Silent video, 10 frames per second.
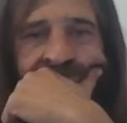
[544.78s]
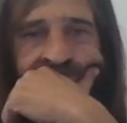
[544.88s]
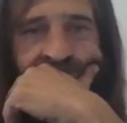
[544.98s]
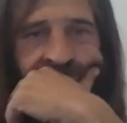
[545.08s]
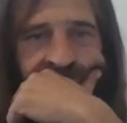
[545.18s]

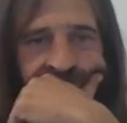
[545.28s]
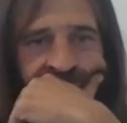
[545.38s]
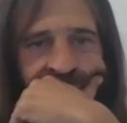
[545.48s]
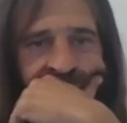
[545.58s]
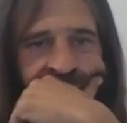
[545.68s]

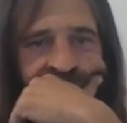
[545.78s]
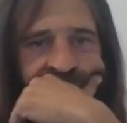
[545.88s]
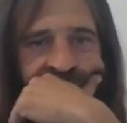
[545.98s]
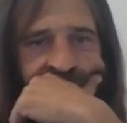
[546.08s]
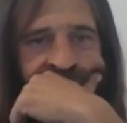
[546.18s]

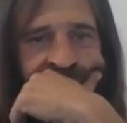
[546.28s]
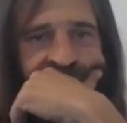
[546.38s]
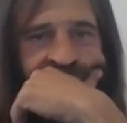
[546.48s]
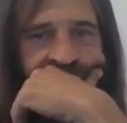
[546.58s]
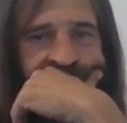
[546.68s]

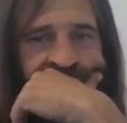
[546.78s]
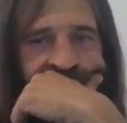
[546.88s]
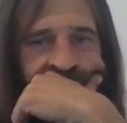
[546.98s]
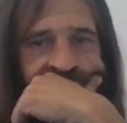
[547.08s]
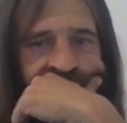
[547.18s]

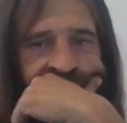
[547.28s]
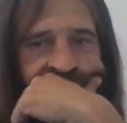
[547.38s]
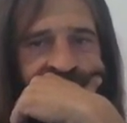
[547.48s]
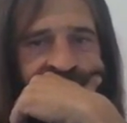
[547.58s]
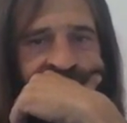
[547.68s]

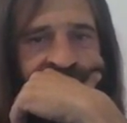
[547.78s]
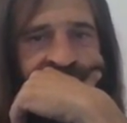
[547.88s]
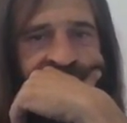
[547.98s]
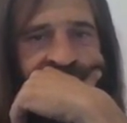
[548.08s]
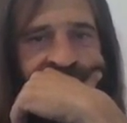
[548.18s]

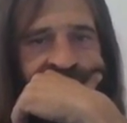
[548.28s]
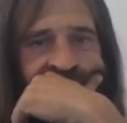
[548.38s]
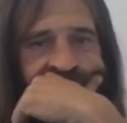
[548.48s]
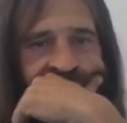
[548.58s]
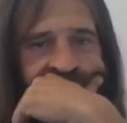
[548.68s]

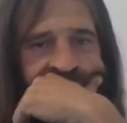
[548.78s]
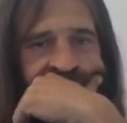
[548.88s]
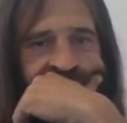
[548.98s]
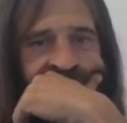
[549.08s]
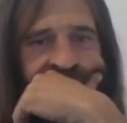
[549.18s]

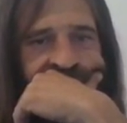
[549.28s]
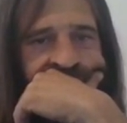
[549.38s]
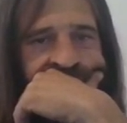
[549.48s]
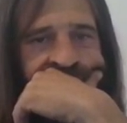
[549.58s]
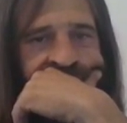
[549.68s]

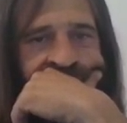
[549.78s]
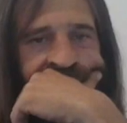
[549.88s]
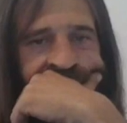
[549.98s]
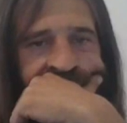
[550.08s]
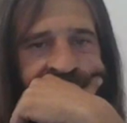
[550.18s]

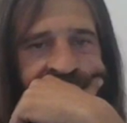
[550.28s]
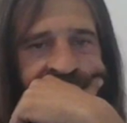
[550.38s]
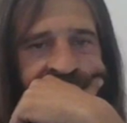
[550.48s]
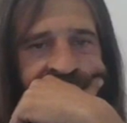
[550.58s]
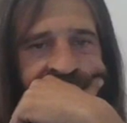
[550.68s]

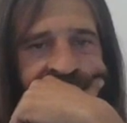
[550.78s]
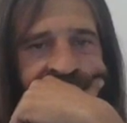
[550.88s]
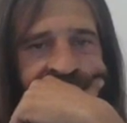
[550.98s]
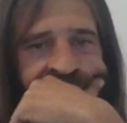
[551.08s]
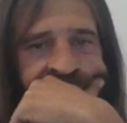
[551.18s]

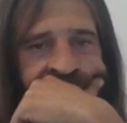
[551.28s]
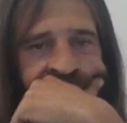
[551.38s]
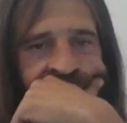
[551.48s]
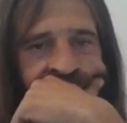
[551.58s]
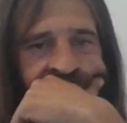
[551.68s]

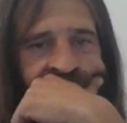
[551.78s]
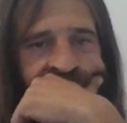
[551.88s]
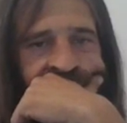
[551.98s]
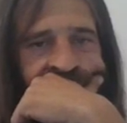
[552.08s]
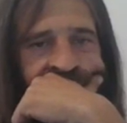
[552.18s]

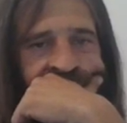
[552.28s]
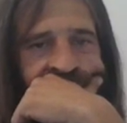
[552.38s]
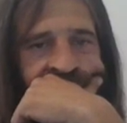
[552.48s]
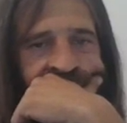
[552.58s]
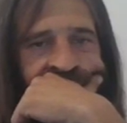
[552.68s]
[no speech]